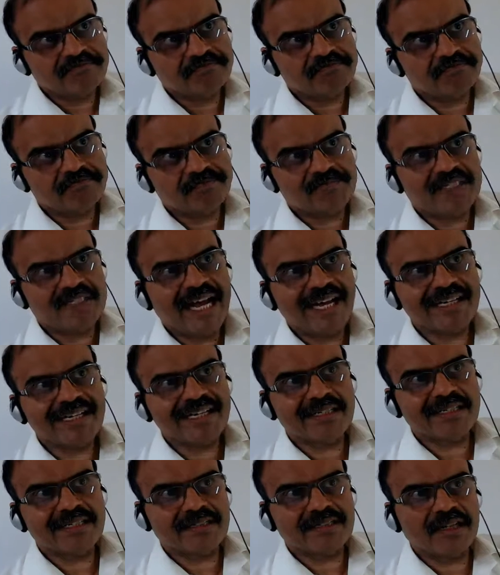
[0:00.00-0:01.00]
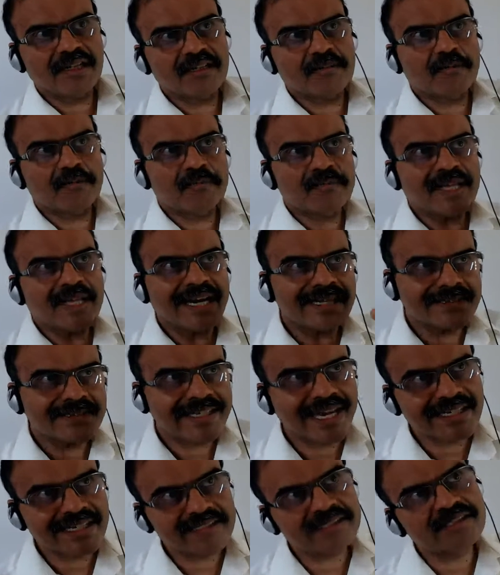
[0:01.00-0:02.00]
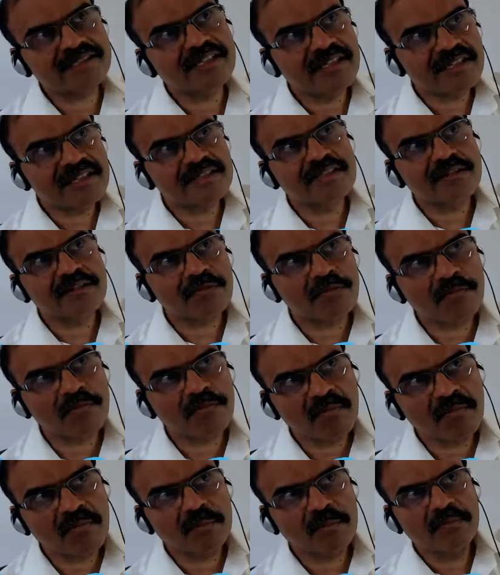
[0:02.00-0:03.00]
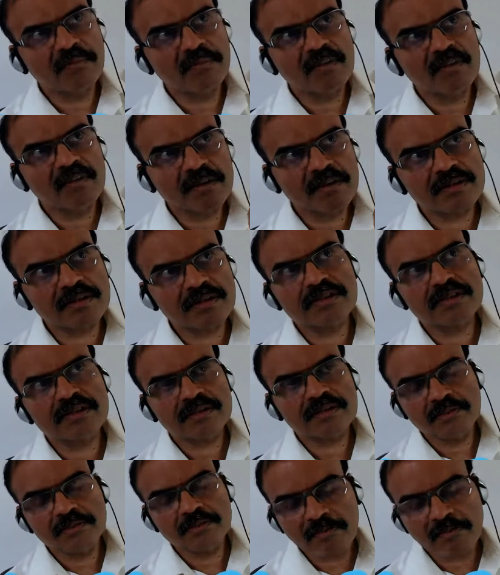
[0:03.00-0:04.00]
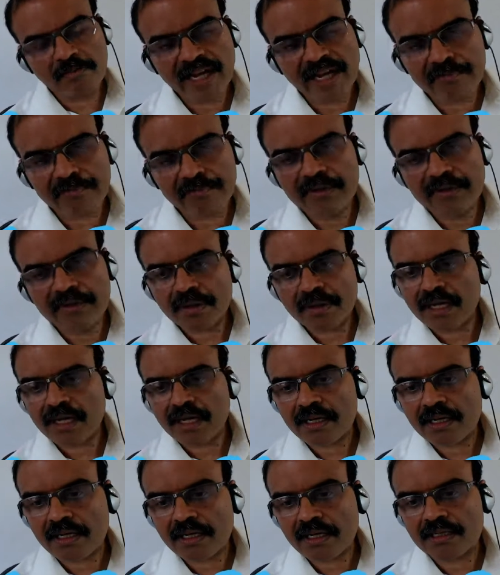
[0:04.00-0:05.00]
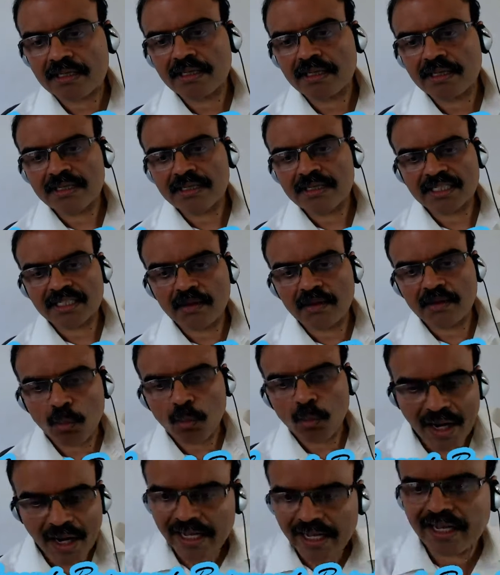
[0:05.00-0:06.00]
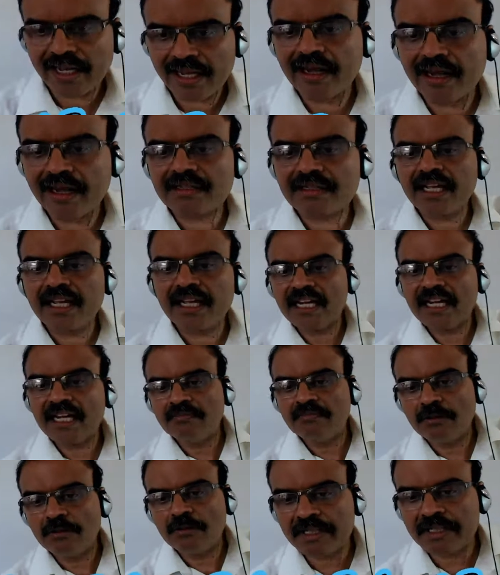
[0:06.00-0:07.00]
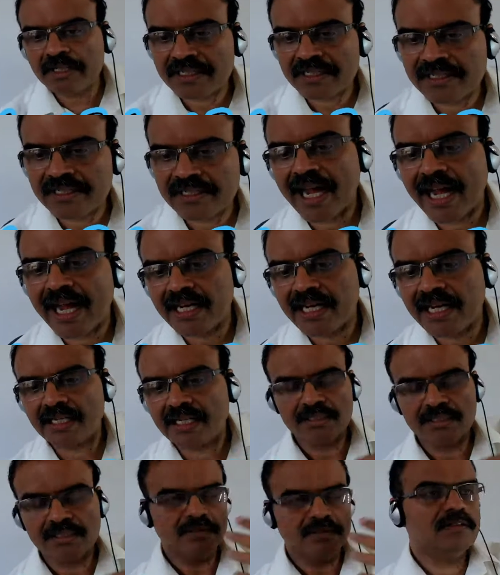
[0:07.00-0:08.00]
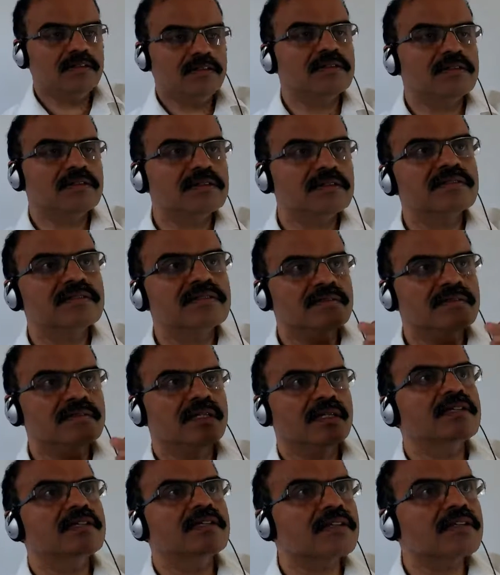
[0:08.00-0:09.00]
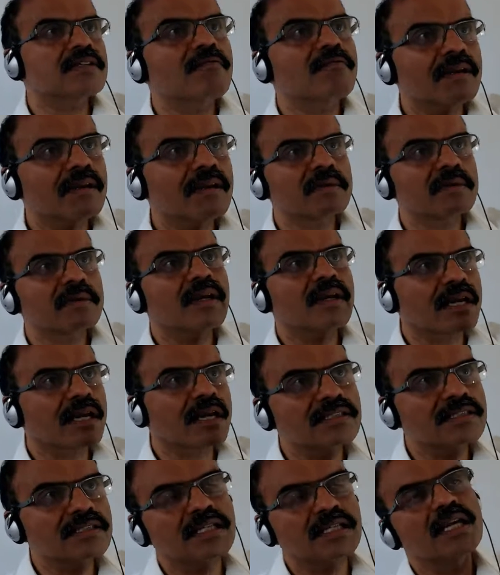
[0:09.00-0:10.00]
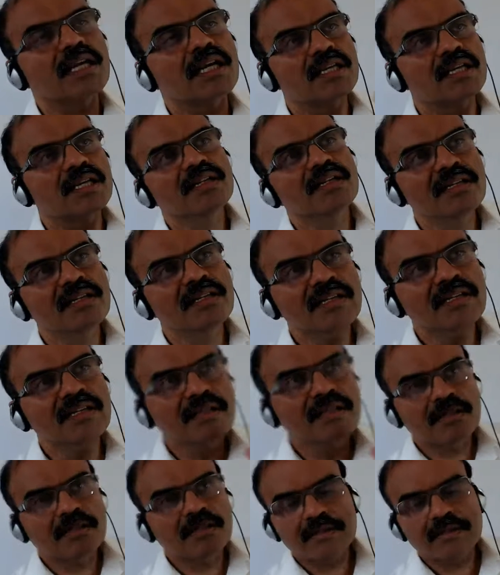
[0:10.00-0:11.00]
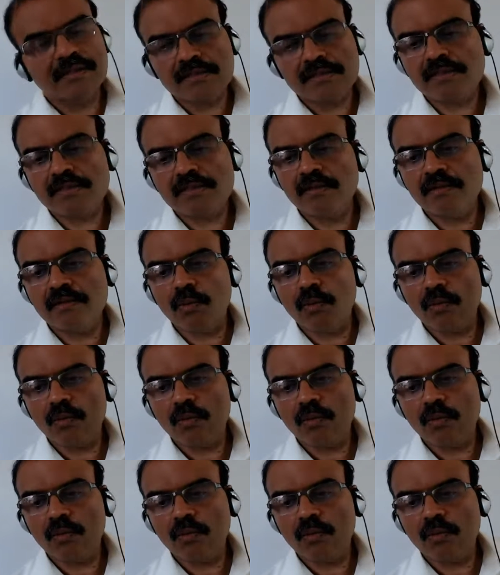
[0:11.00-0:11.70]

that's the reason why people are asking, why are they removing that. The reason why people are asking, uh,